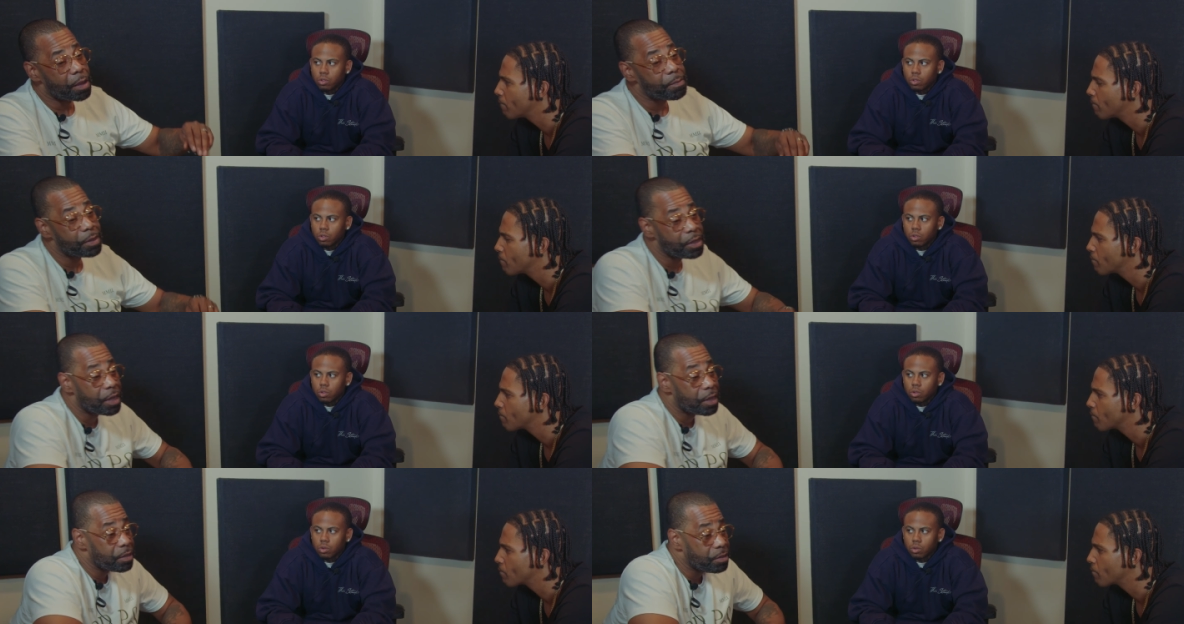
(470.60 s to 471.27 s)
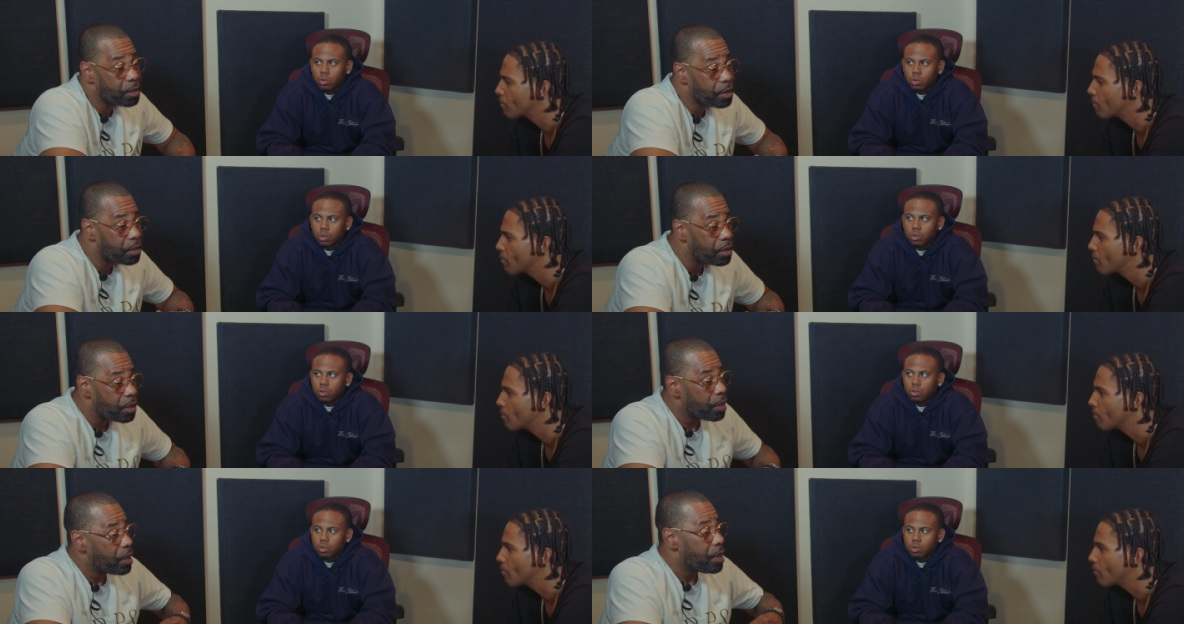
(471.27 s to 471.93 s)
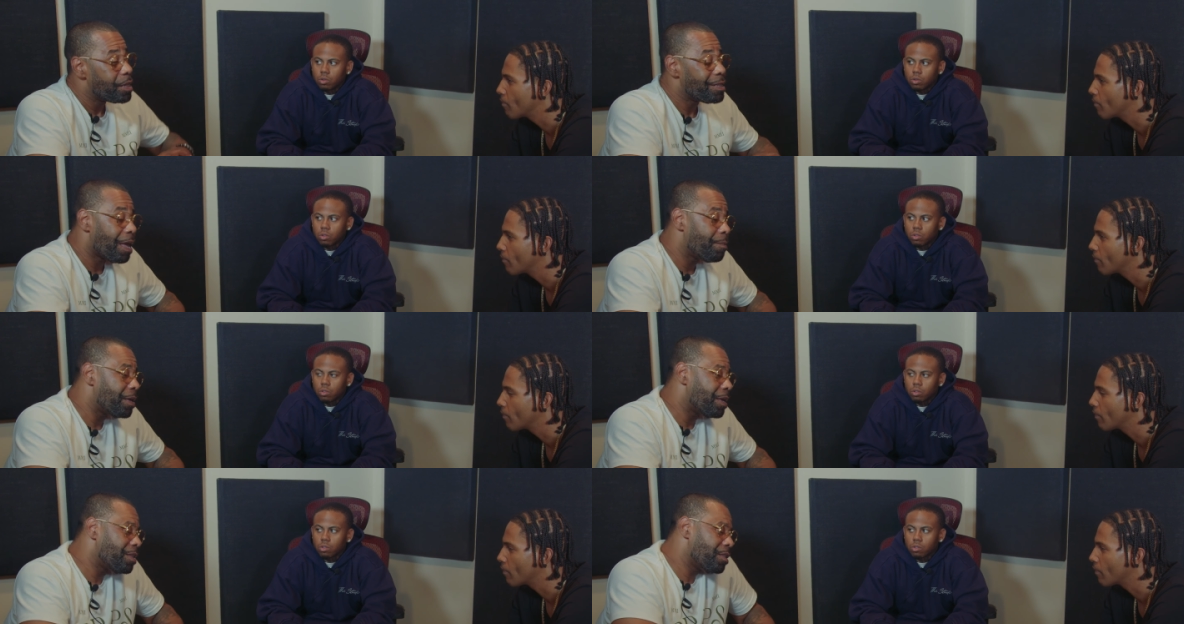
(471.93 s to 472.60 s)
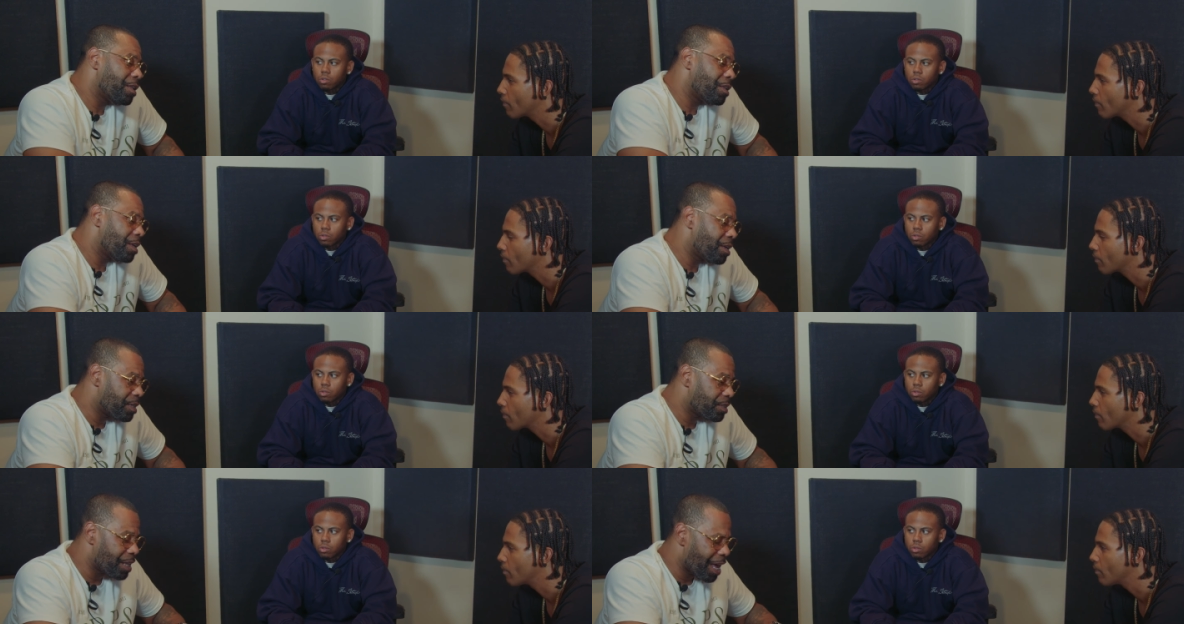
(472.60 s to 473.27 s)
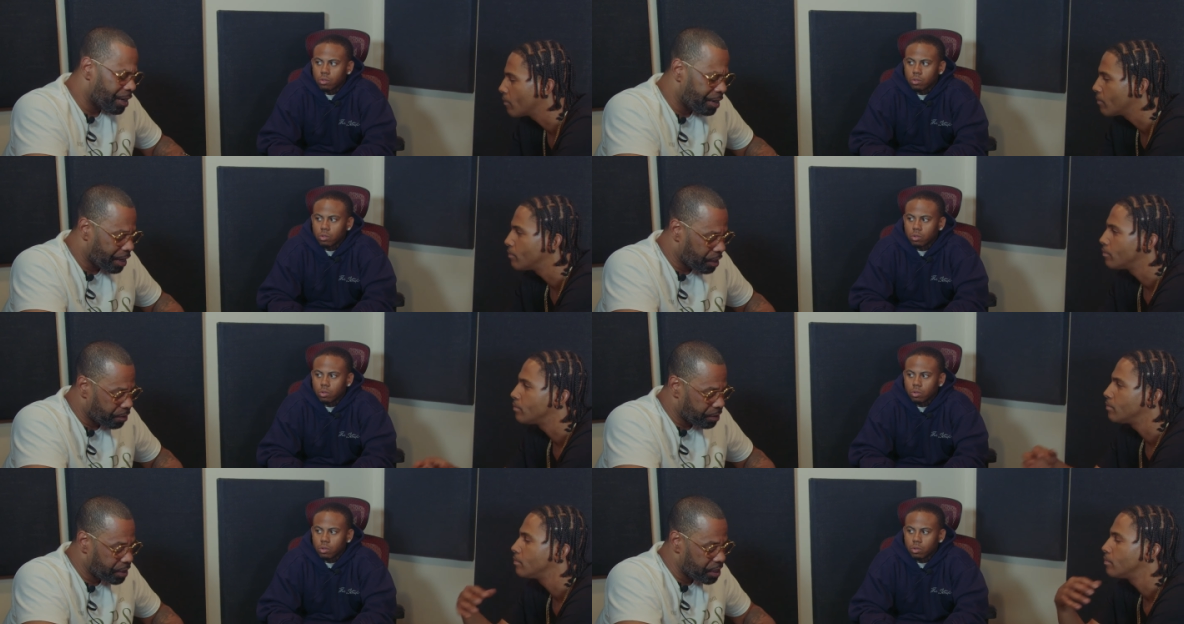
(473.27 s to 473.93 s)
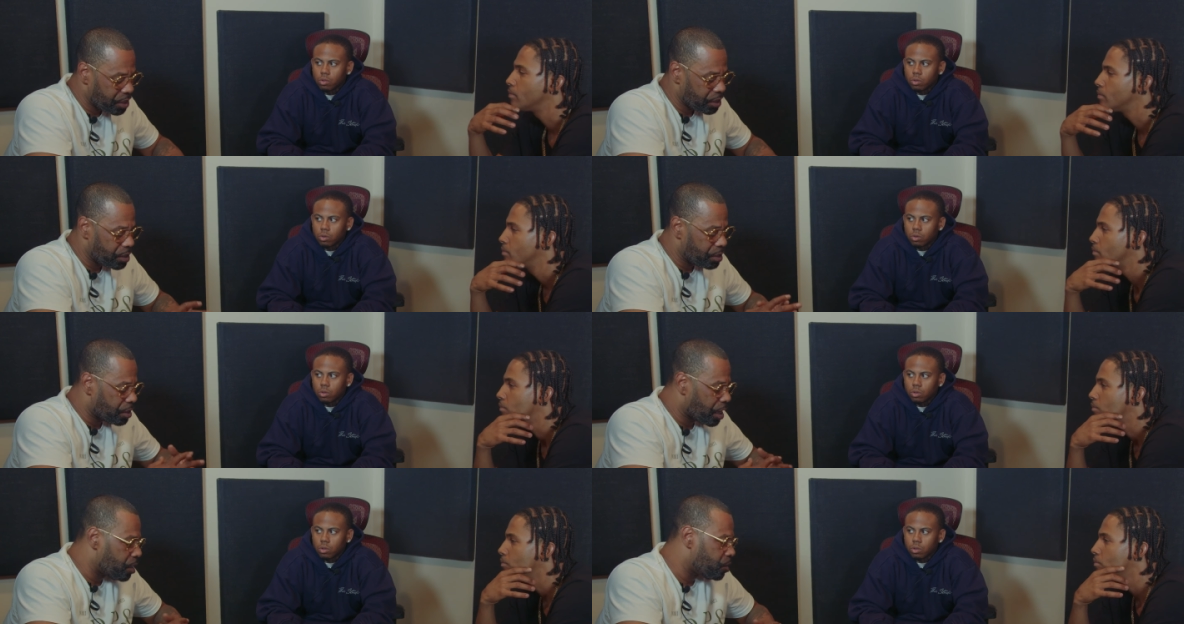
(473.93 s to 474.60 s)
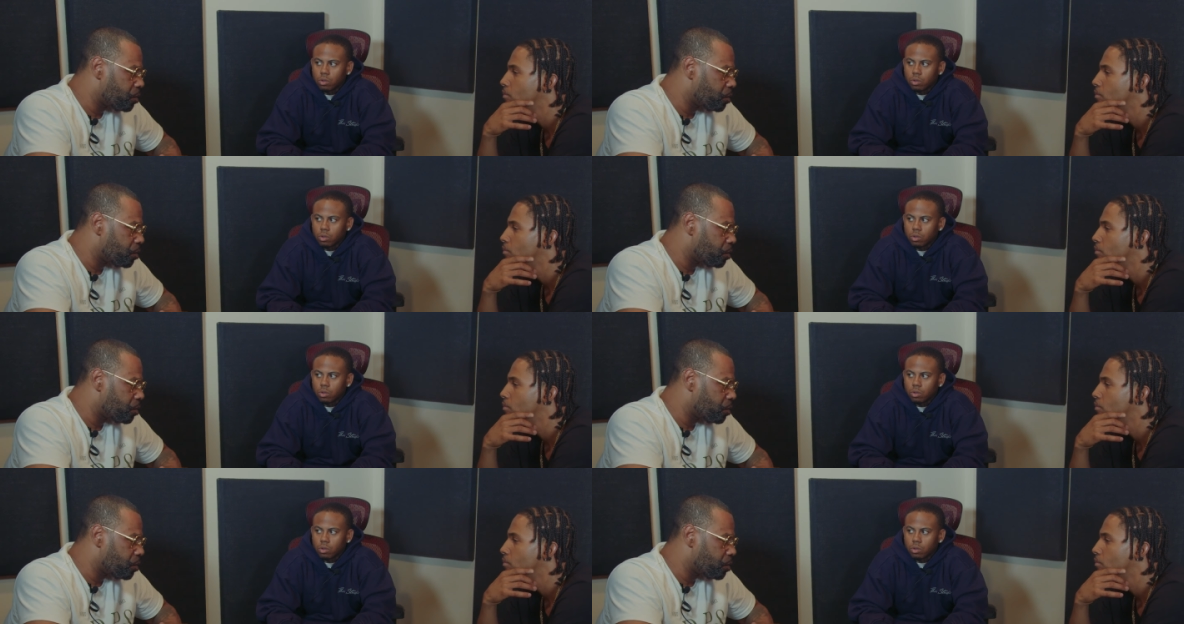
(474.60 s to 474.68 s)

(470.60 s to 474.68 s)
Speaker 1: I mean, yeah. I mean, it gets a lot of negative attention these days,